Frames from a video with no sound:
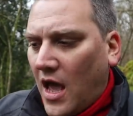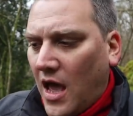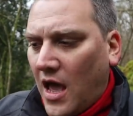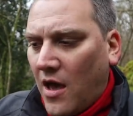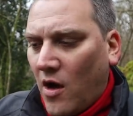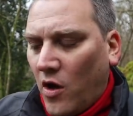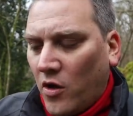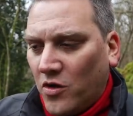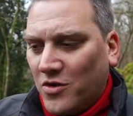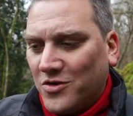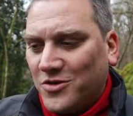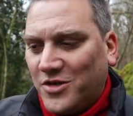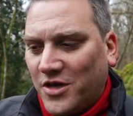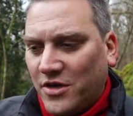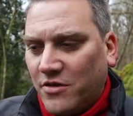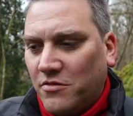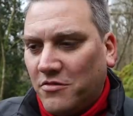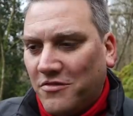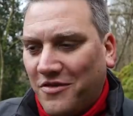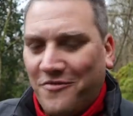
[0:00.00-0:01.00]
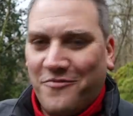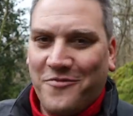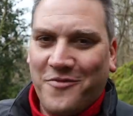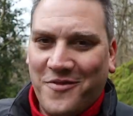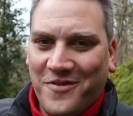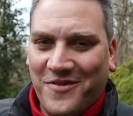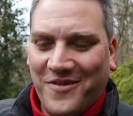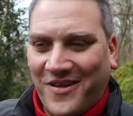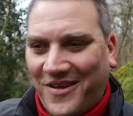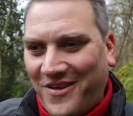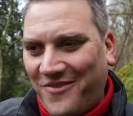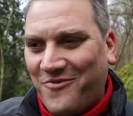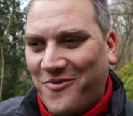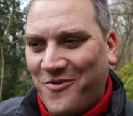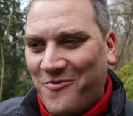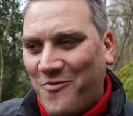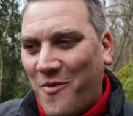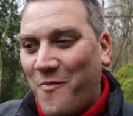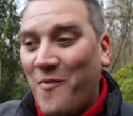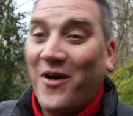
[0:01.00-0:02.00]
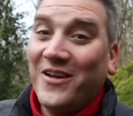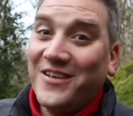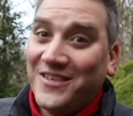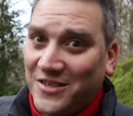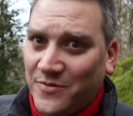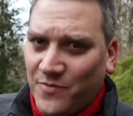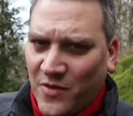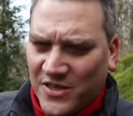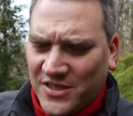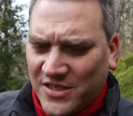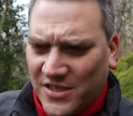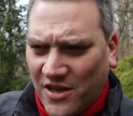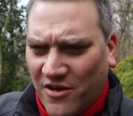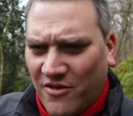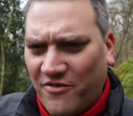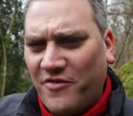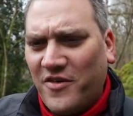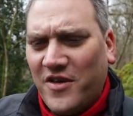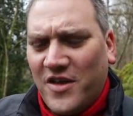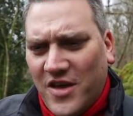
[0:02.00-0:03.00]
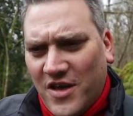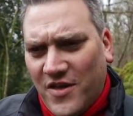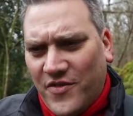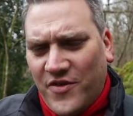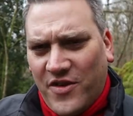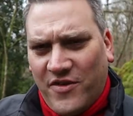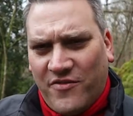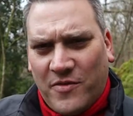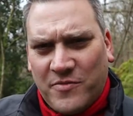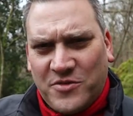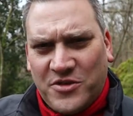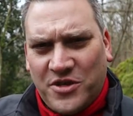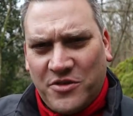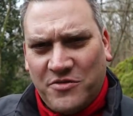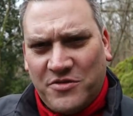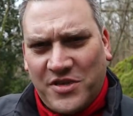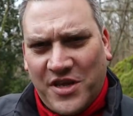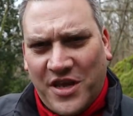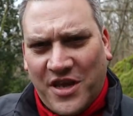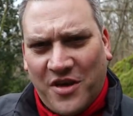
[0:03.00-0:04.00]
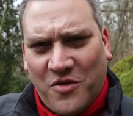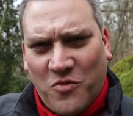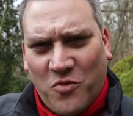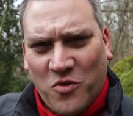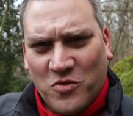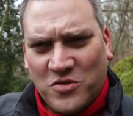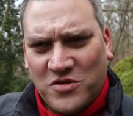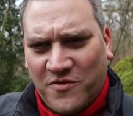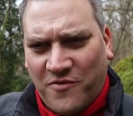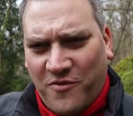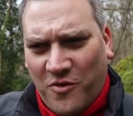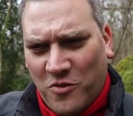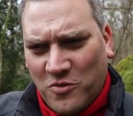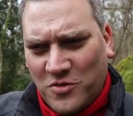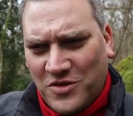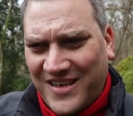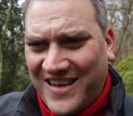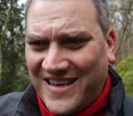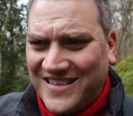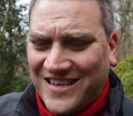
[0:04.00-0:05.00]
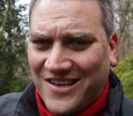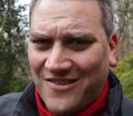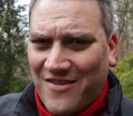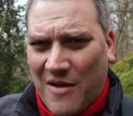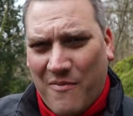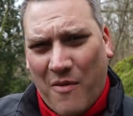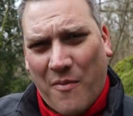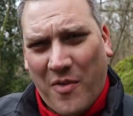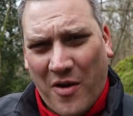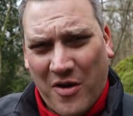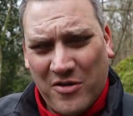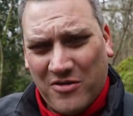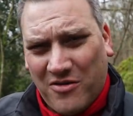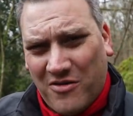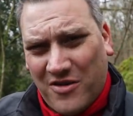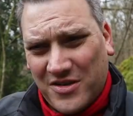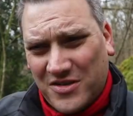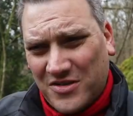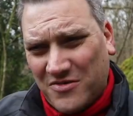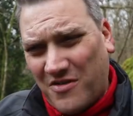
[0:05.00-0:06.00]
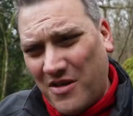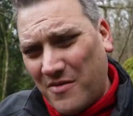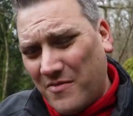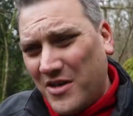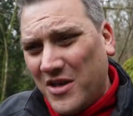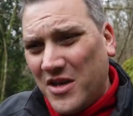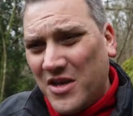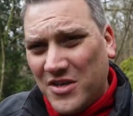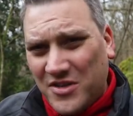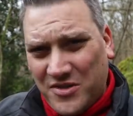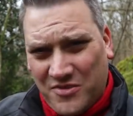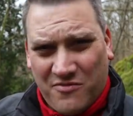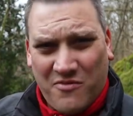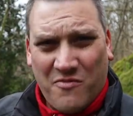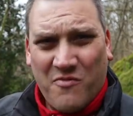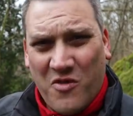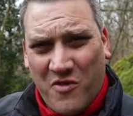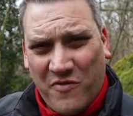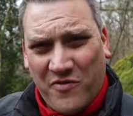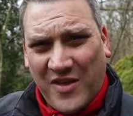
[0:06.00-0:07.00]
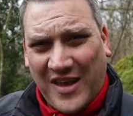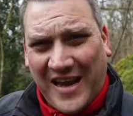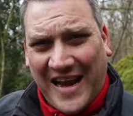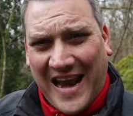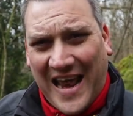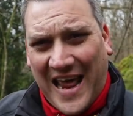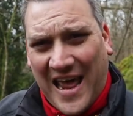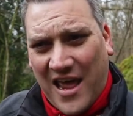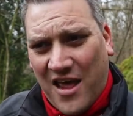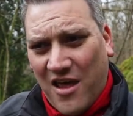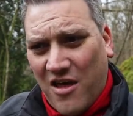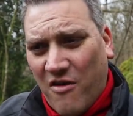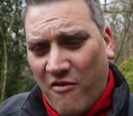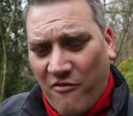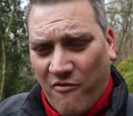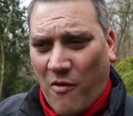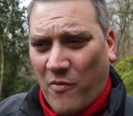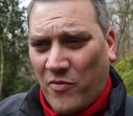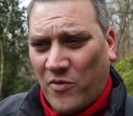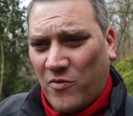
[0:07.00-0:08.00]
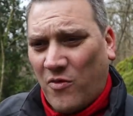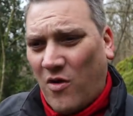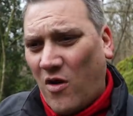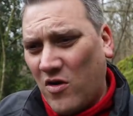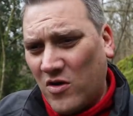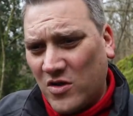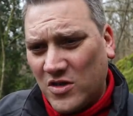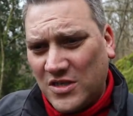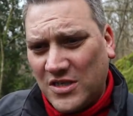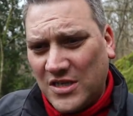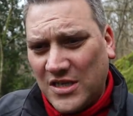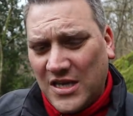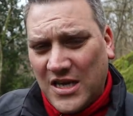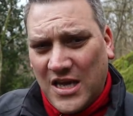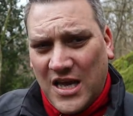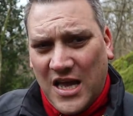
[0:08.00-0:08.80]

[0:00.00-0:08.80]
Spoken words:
I also have reminded myself that if I'm shooting waterfalls, I need to crank my polarizer up to remove the glare from the rocks.